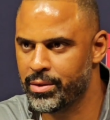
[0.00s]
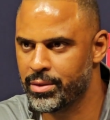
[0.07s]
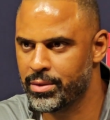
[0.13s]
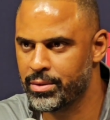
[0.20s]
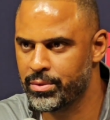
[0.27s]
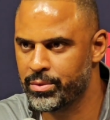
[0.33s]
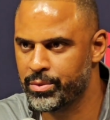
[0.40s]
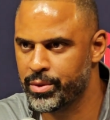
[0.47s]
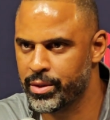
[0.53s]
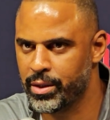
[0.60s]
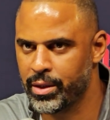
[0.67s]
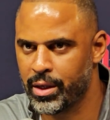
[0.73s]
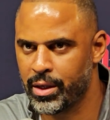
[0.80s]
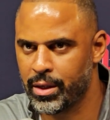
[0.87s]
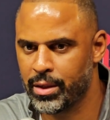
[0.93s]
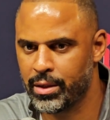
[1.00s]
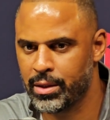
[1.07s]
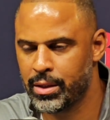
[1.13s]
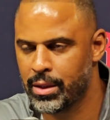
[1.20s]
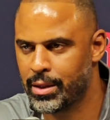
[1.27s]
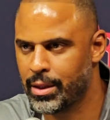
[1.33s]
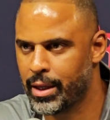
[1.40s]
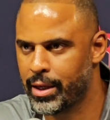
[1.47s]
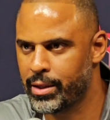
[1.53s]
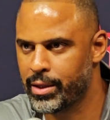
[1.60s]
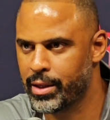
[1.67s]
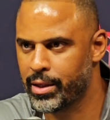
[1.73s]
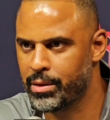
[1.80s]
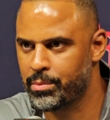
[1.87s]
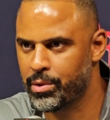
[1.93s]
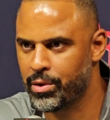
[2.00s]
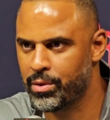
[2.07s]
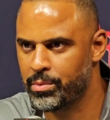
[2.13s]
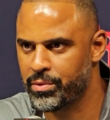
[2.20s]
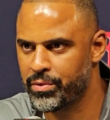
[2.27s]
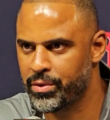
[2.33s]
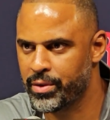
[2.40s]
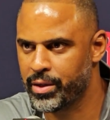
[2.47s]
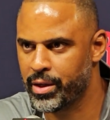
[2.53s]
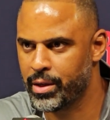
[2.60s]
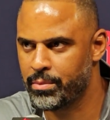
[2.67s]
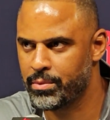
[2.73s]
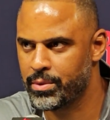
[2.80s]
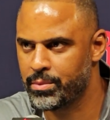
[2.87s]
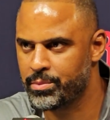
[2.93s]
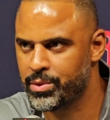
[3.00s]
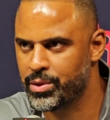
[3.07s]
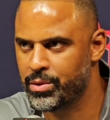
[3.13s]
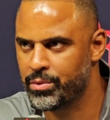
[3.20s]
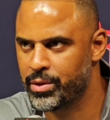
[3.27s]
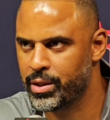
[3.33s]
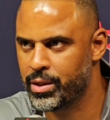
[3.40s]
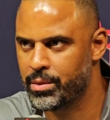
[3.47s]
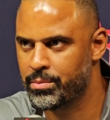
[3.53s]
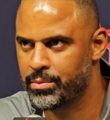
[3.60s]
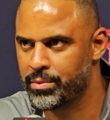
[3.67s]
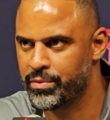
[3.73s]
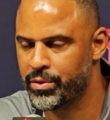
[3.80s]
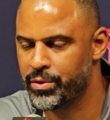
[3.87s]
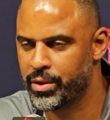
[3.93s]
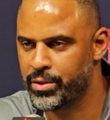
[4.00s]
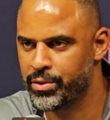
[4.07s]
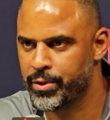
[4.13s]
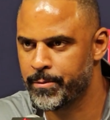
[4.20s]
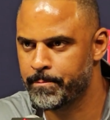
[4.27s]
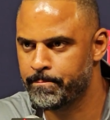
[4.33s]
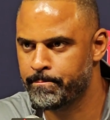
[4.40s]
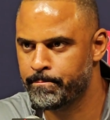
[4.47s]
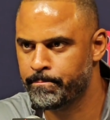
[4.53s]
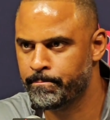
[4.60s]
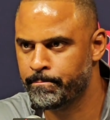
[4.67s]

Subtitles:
And we got to hype it tomorrow before the game. I'm sure we'll get a few hundred.